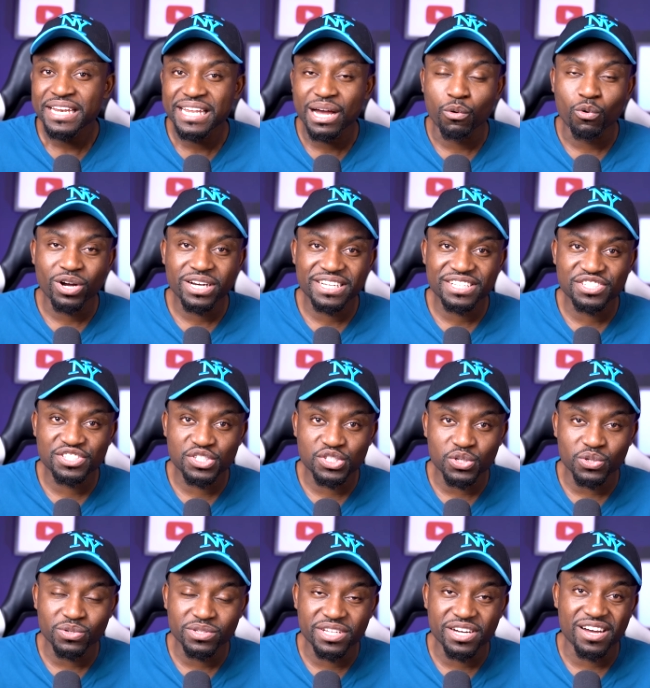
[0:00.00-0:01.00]
Now, what this
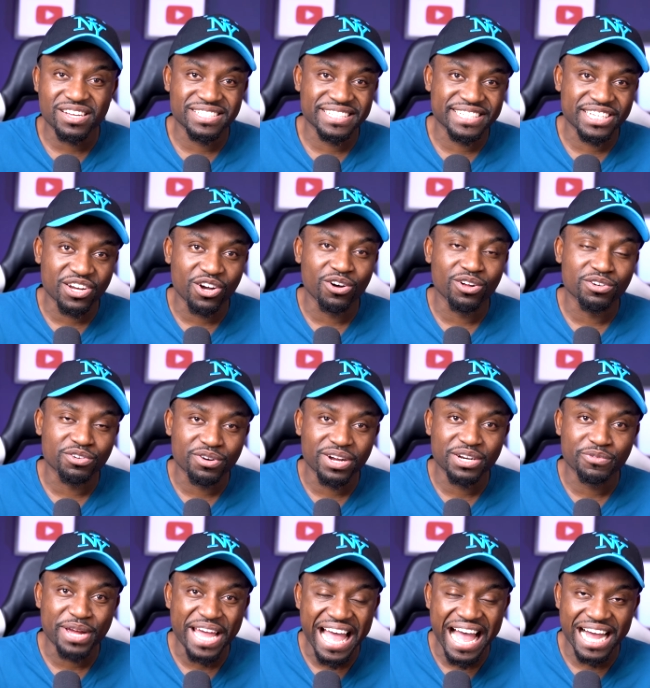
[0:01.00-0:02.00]
tool does, it's called
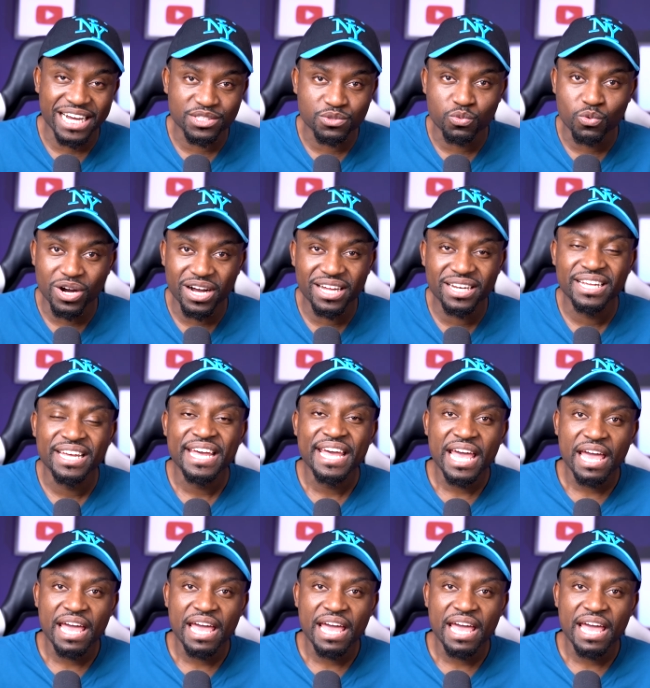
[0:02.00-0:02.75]
Runway Act 1.